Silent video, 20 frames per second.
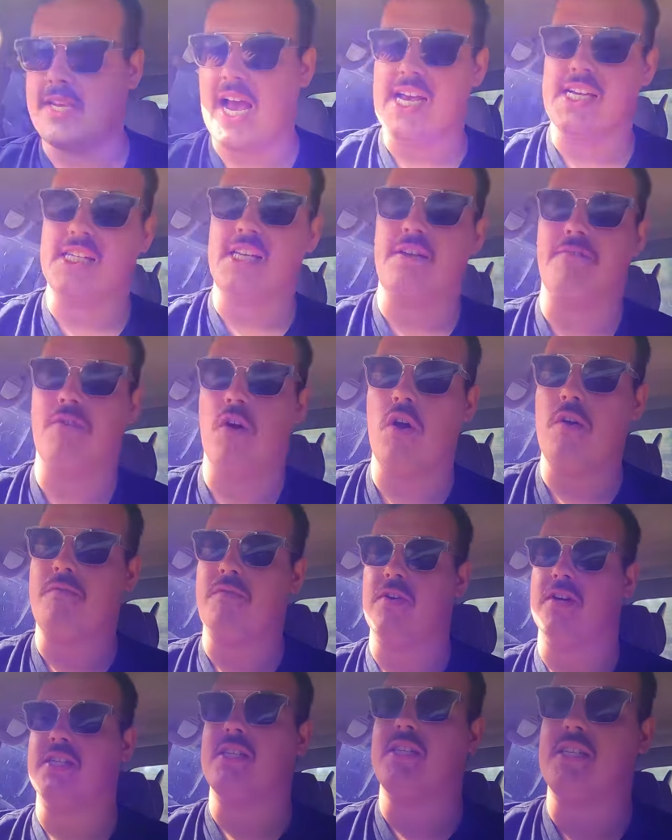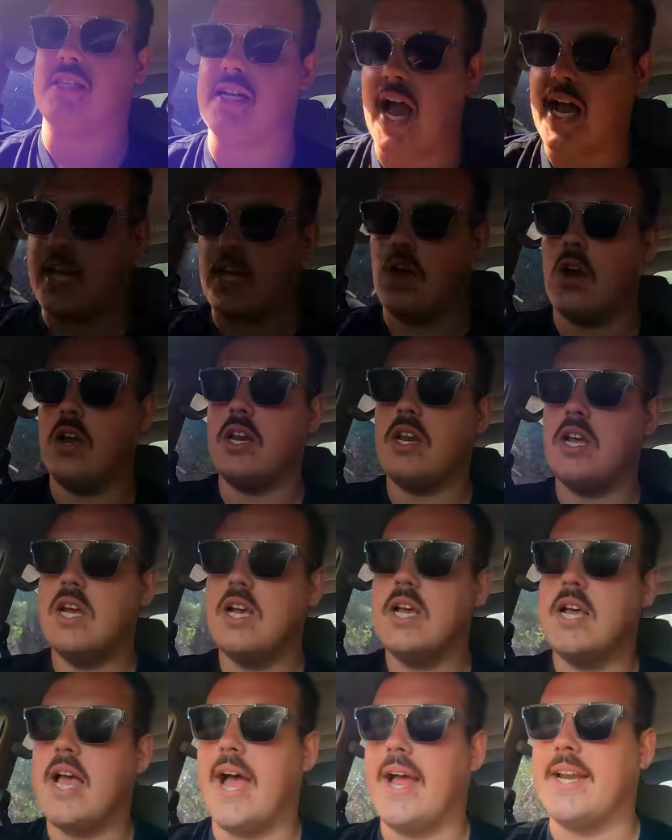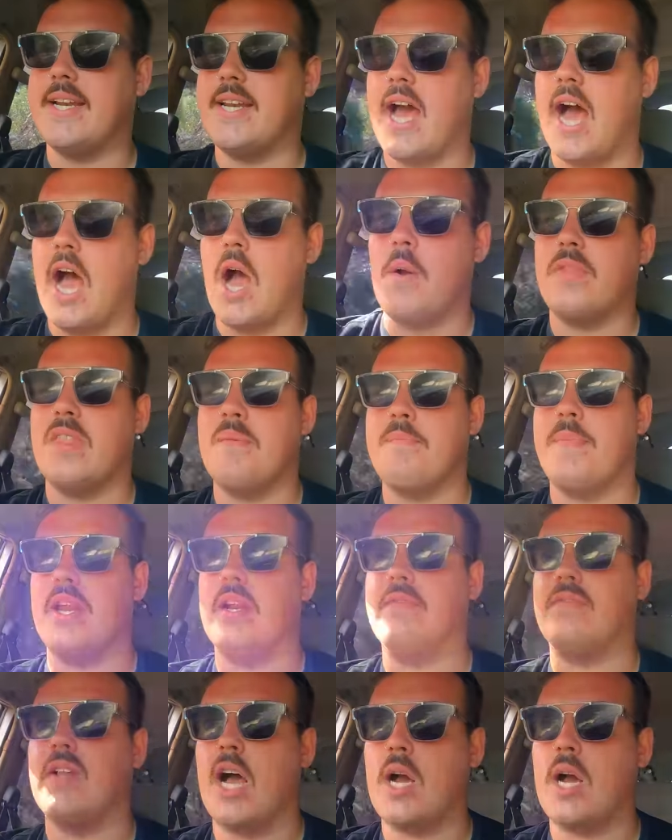tasty food for us to snack on. And with a bit of